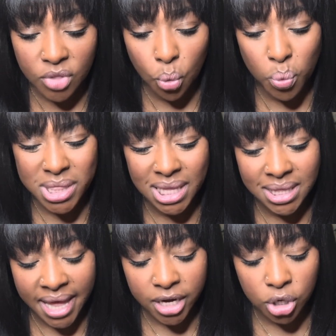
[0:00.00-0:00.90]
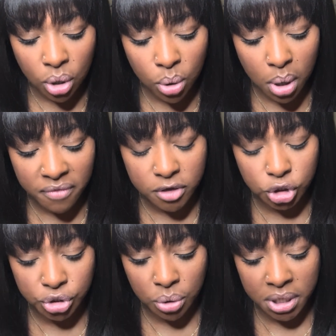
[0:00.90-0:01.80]
With the let go of
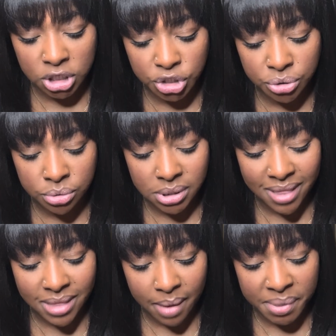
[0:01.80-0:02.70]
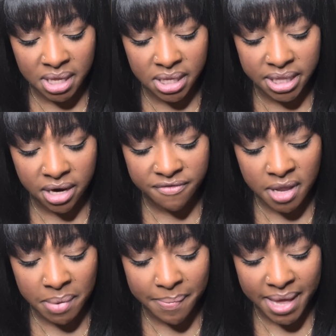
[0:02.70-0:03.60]
control issues and that being
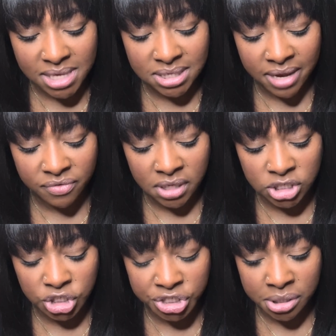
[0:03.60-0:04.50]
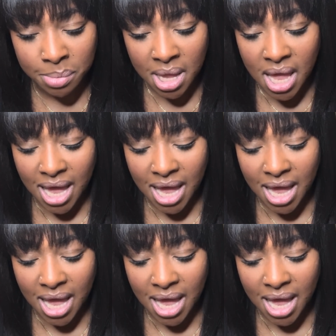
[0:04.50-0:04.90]
clarified by past life relationship,